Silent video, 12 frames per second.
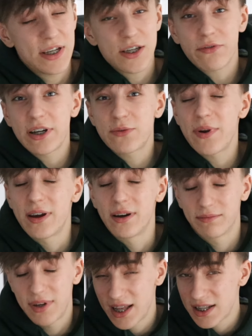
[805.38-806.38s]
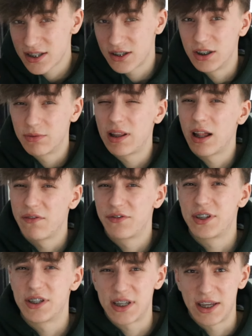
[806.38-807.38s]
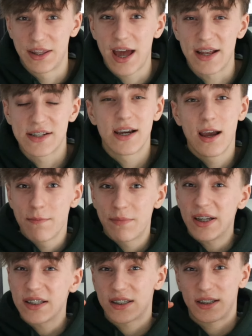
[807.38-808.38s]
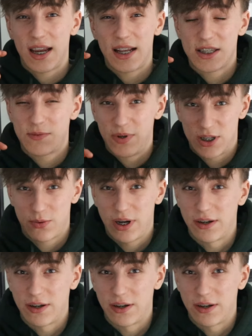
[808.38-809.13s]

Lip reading: a race winner, and that's good. We love to see that. But it's between